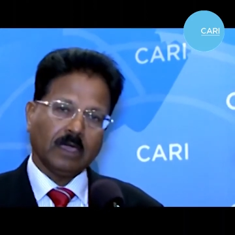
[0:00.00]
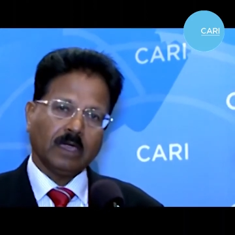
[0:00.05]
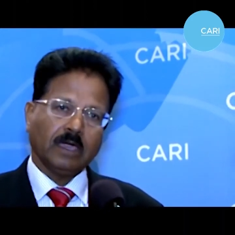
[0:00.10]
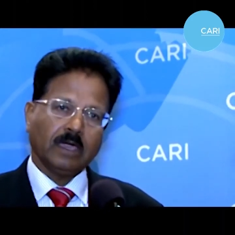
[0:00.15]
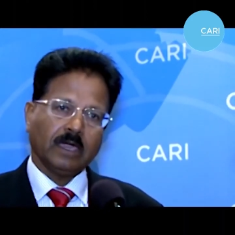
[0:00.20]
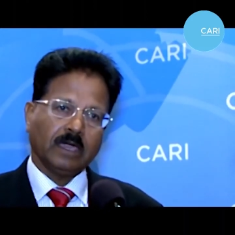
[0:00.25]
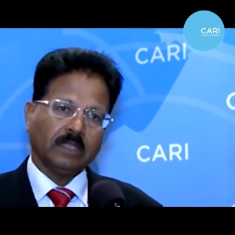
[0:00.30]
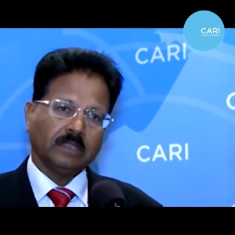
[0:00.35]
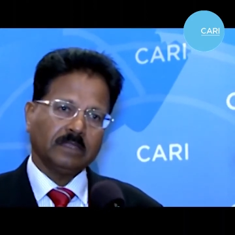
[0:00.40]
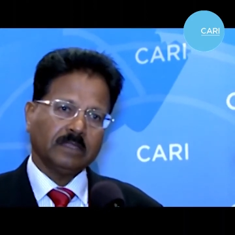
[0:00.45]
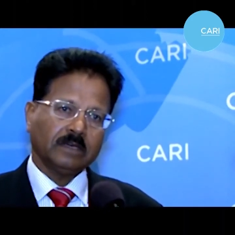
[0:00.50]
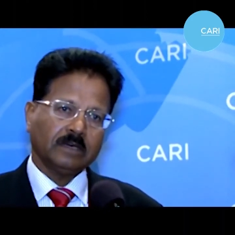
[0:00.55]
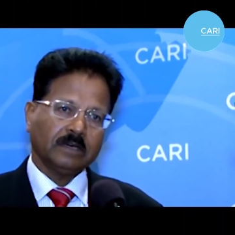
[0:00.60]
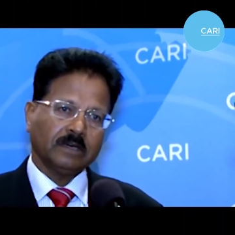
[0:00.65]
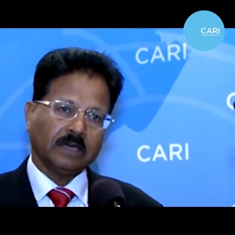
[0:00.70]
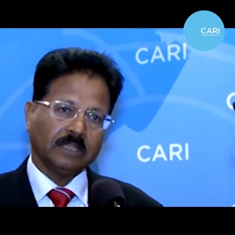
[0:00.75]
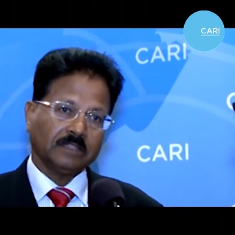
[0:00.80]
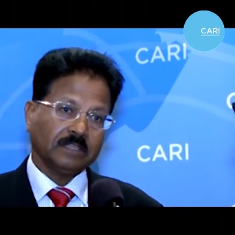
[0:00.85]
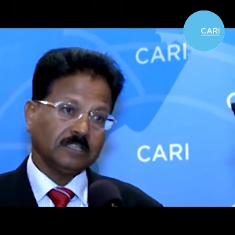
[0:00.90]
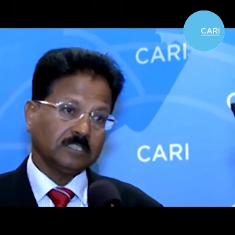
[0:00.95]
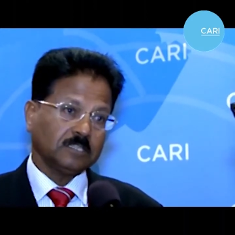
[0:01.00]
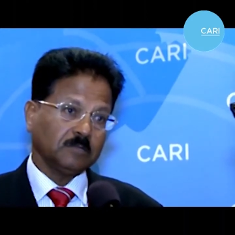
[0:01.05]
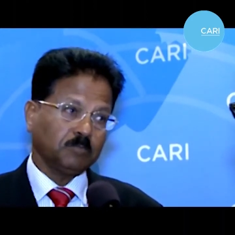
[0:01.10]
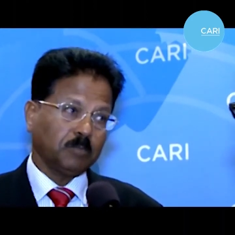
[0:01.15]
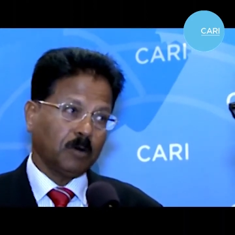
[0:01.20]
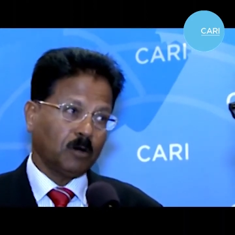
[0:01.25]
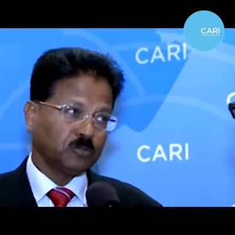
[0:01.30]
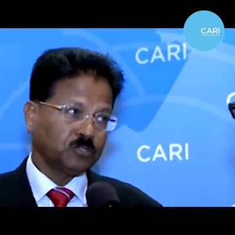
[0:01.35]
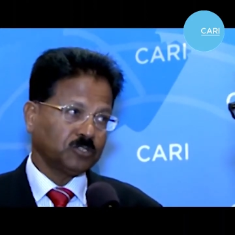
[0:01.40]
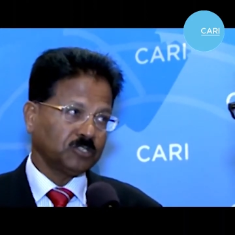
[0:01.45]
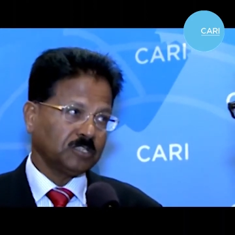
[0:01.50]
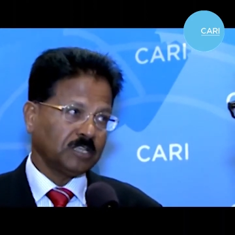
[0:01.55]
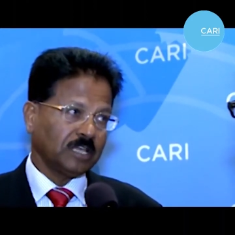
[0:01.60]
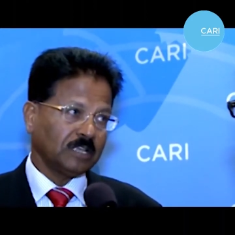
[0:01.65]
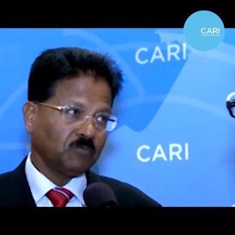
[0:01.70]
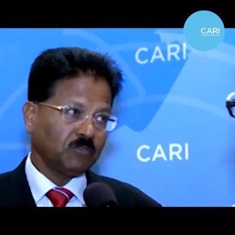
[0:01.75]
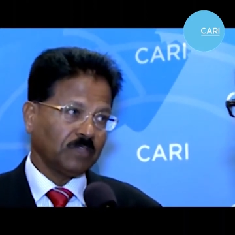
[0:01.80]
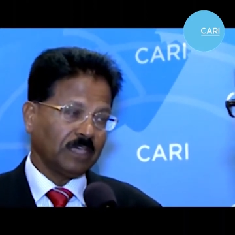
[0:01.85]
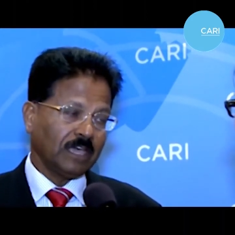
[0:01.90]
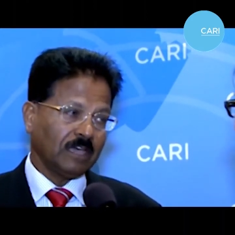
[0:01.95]
And I think it's important
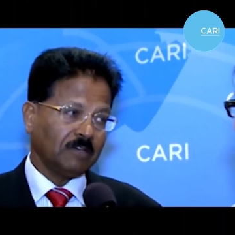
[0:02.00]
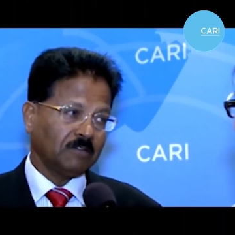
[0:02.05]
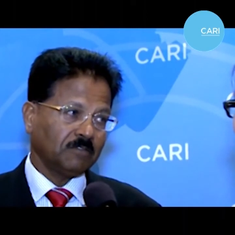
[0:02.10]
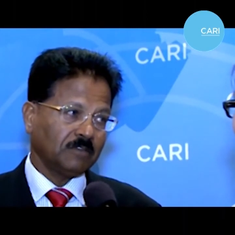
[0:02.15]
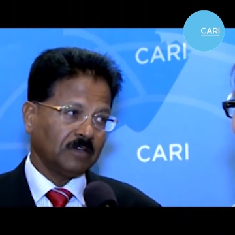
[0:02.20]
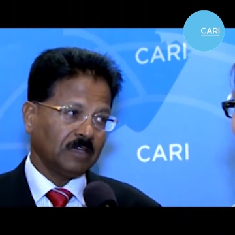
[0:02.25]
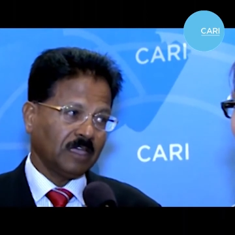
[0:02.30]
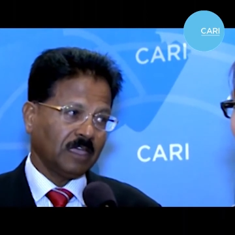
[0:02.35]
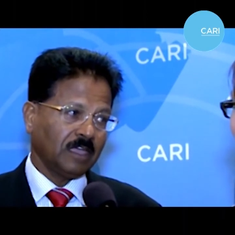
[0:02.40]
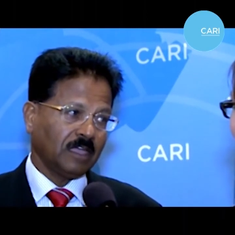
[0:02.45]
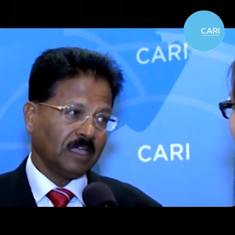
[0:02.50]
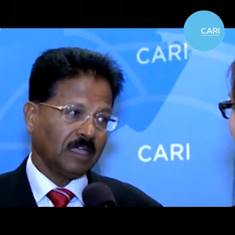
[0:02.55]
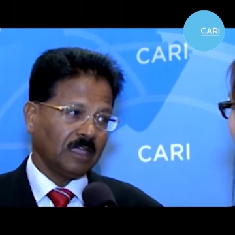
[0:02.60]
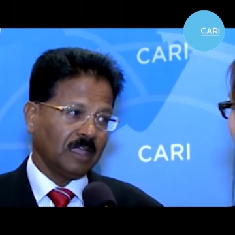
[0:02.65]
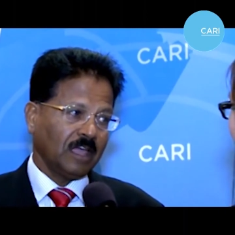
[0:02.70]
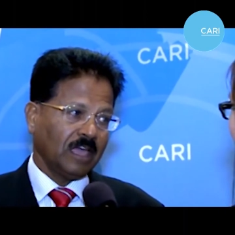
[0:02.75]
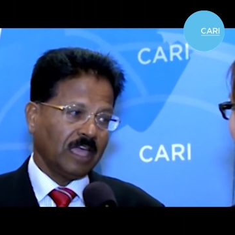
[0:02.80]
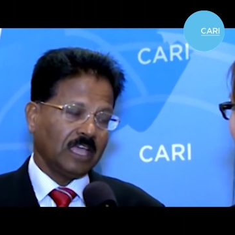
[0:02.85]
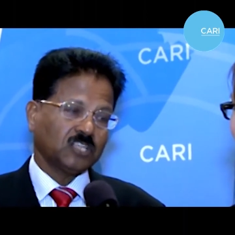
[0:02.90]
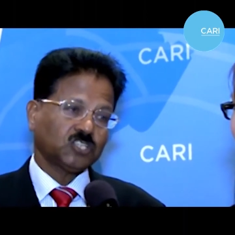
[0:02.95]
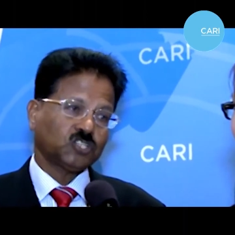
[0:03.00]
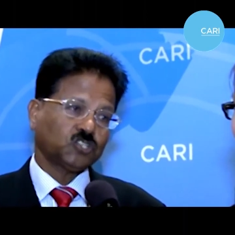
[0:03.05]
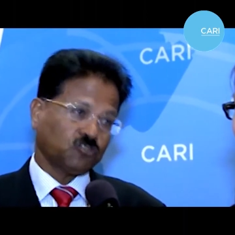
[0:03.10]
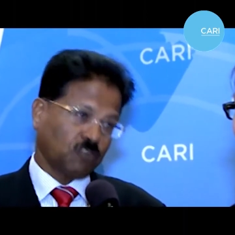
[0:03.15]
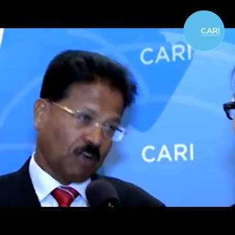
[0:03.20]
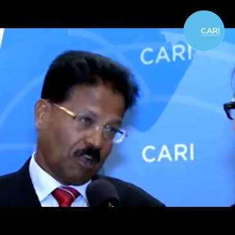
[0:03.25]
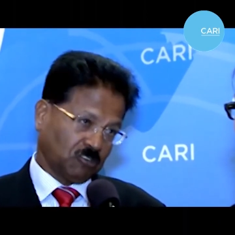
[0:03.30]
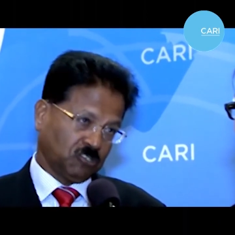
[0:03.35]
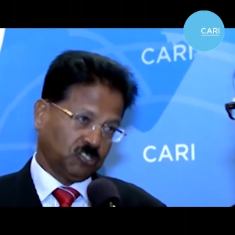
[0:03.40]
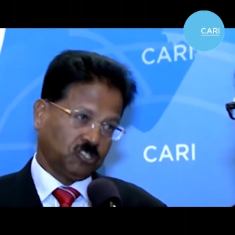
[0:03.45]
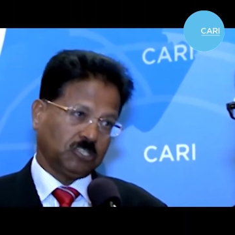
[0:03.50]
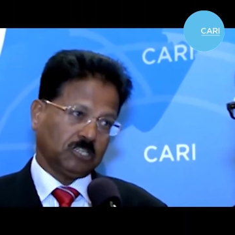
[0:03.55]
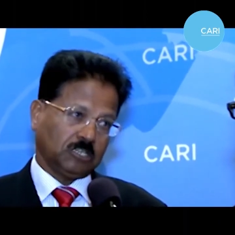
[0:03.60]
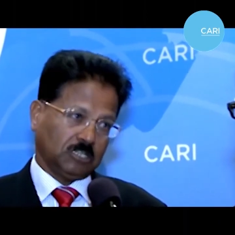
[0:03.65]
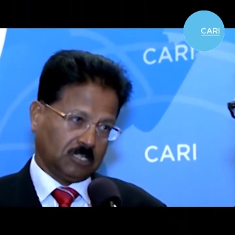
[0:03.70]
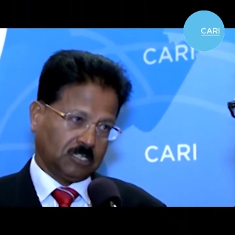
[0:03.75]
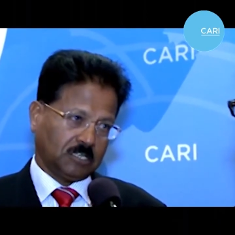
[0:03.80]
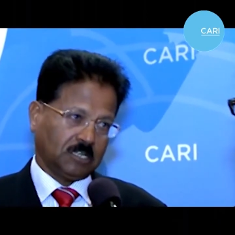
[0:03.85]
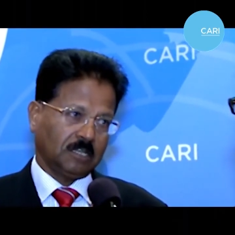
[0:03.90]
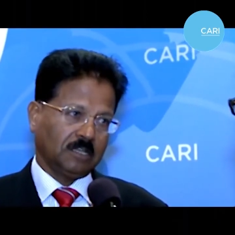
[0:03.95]
that we have a
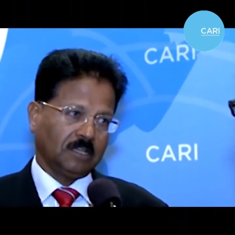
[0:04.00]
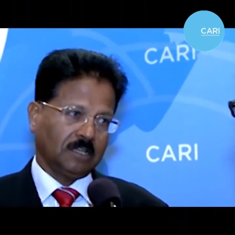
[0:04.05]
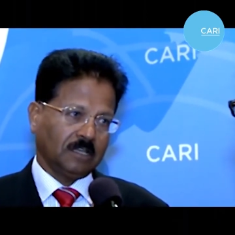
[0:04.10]
structured